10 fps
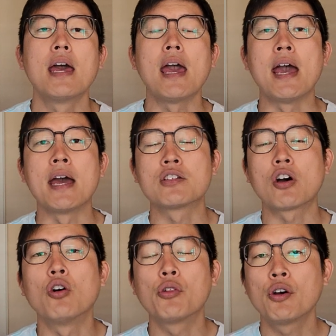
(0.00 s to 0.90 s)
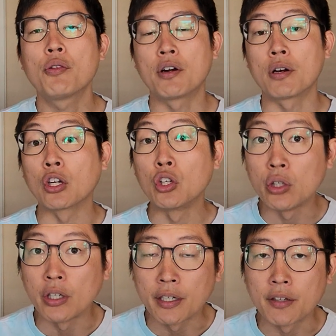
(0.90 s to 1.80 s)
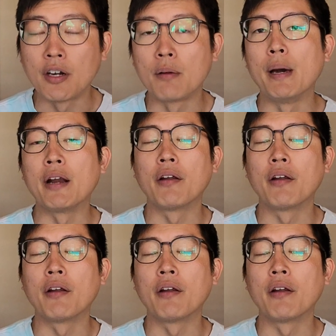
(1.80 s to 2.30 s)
And although they're good, they're better